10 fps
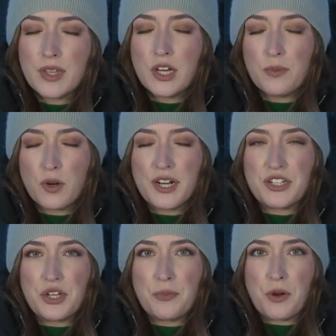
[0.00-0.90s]
Good
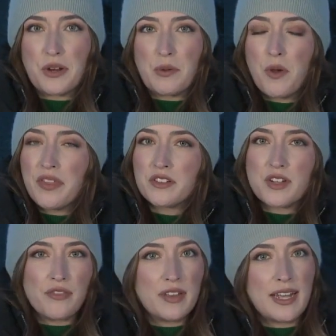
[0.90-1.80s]
morning to you, Brody. Well,
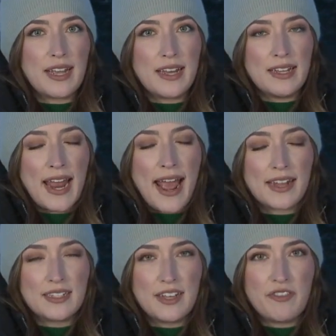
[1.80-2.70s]
there's definitely an
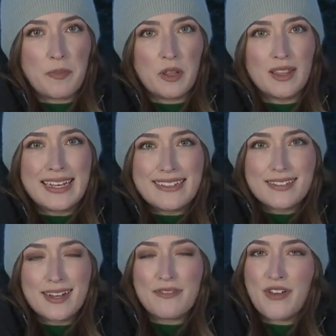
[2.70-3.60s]
active
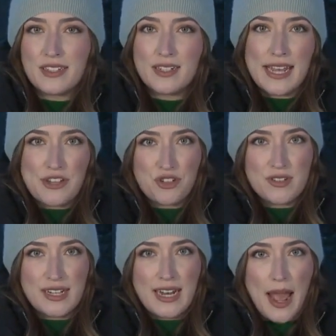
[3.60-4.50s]
police and
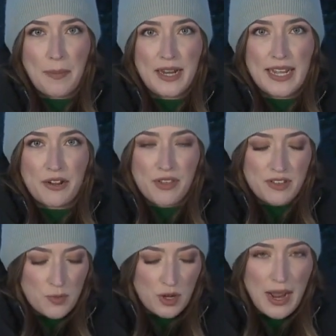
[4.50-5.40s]
investigation scene happening here
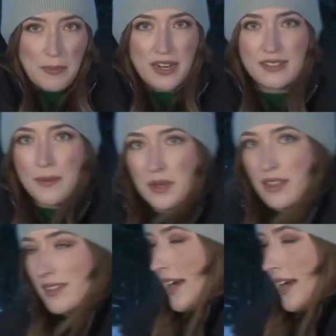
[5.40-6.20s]
this morning. I'm going to step to the